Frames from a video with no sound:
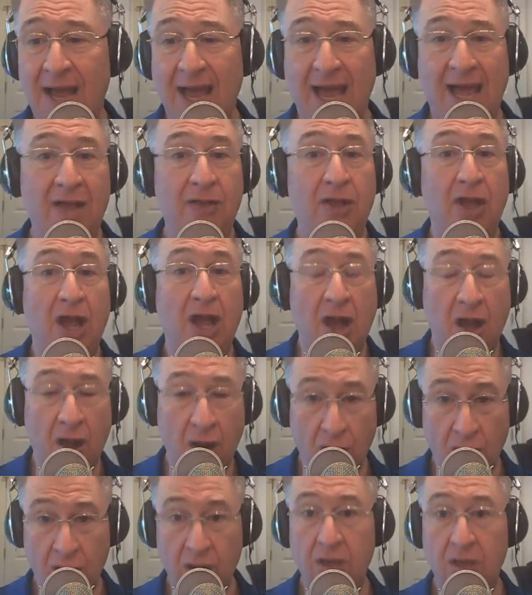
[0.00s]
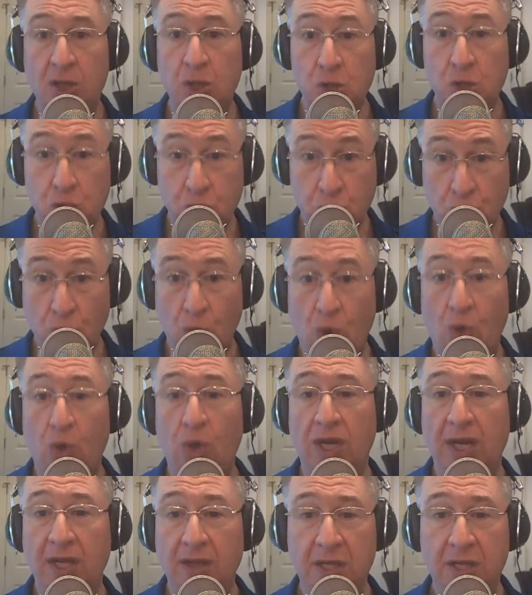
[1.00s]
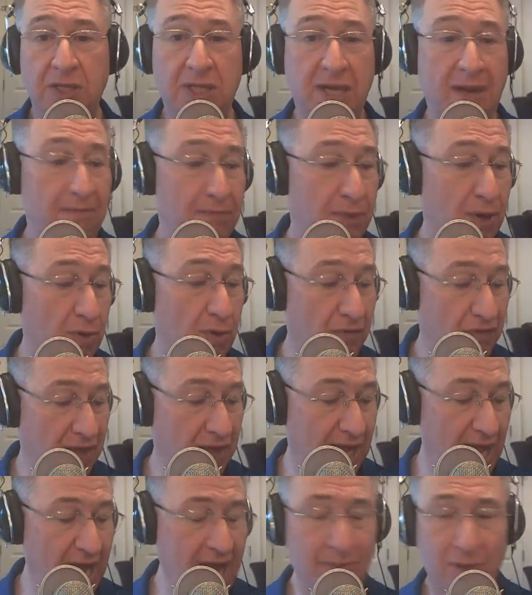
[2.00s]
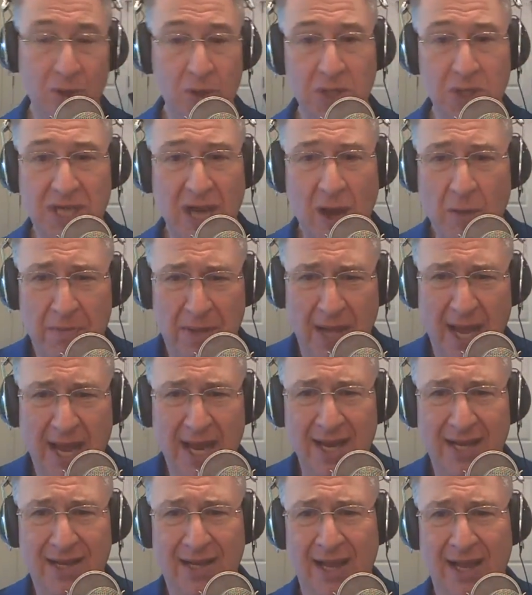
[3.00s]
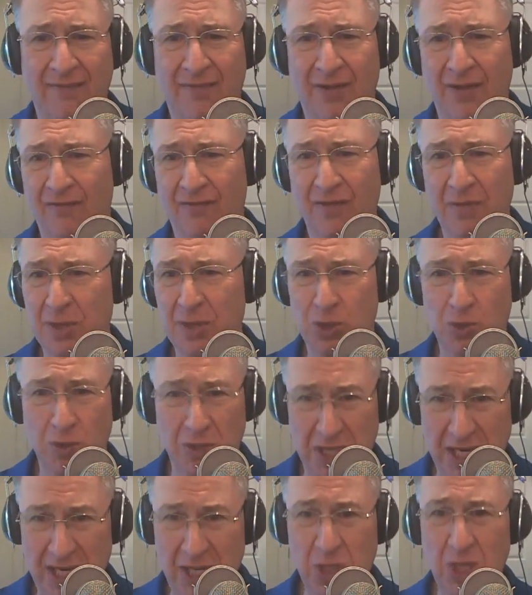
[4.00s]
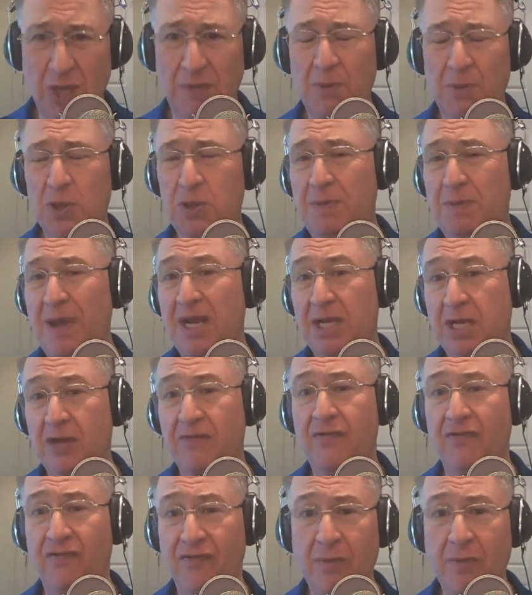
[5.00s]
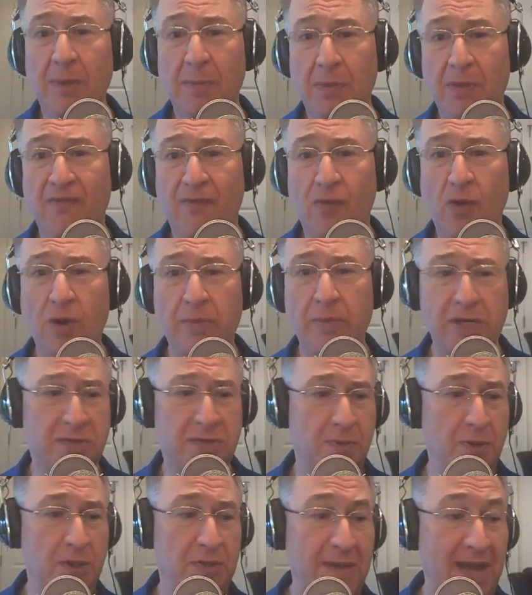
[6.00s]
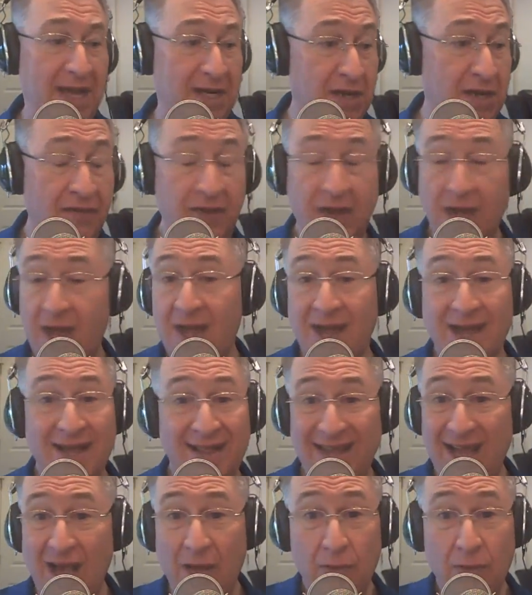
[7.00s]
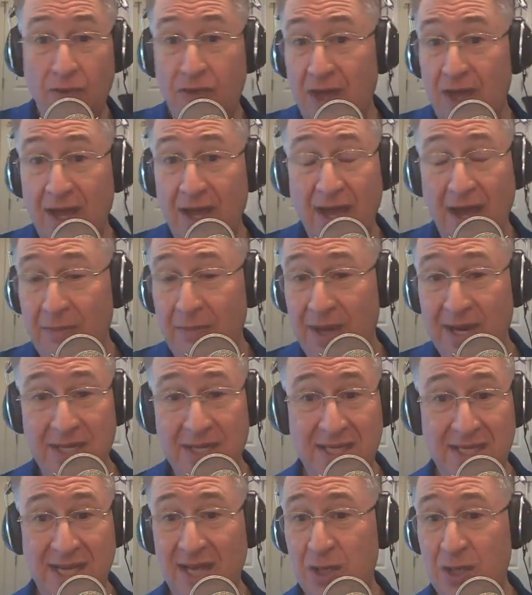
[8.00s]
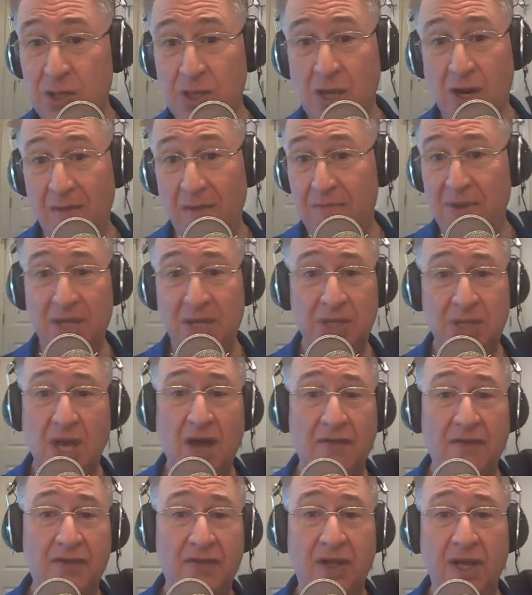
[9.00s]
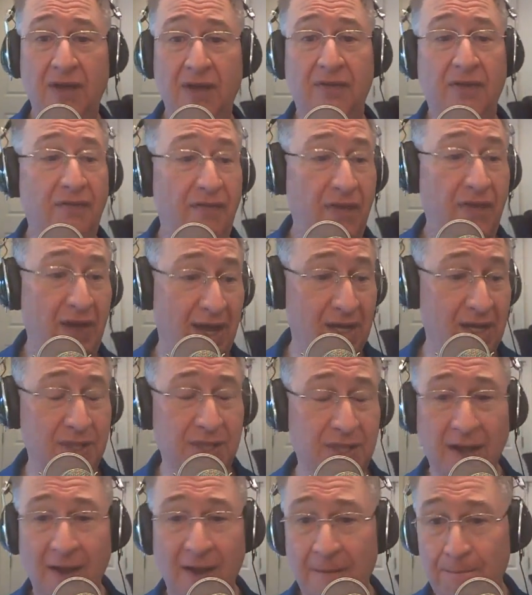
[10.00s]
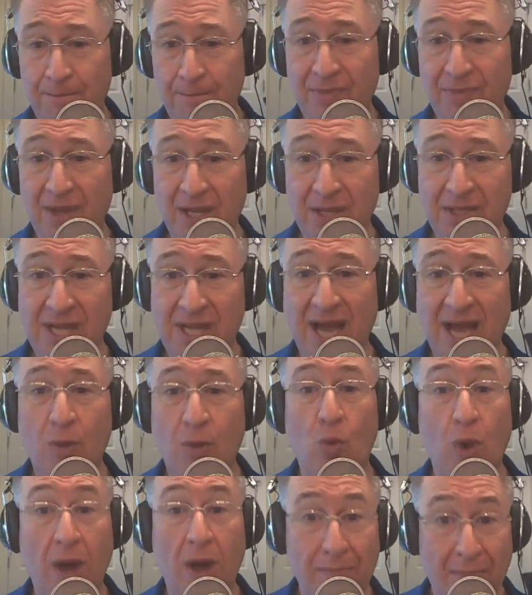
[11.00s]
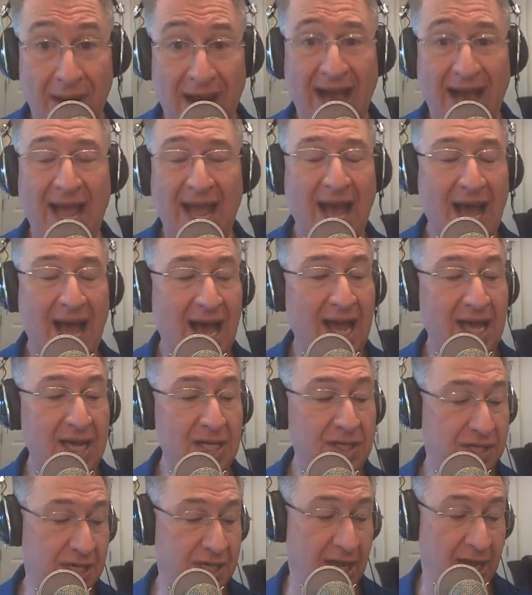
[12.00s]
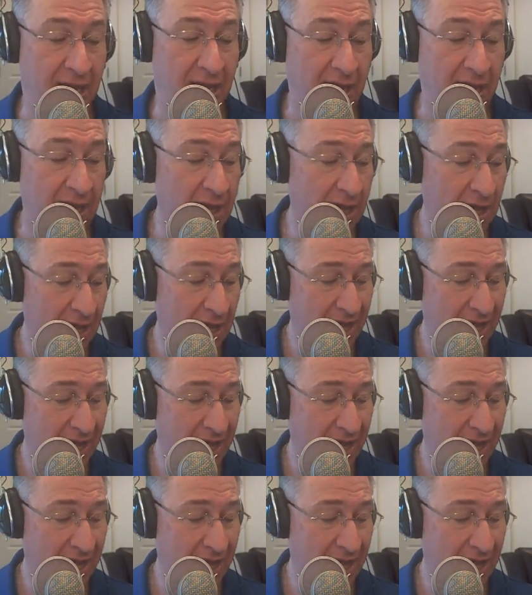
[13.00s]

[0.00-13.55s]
and they are controlling the tempo of the game. They're just outplaying Cleveland from a strategic perspective and from a performance perspective. The other thing I'm going to say that's going to piss off Cleveland fans is that what my eyes see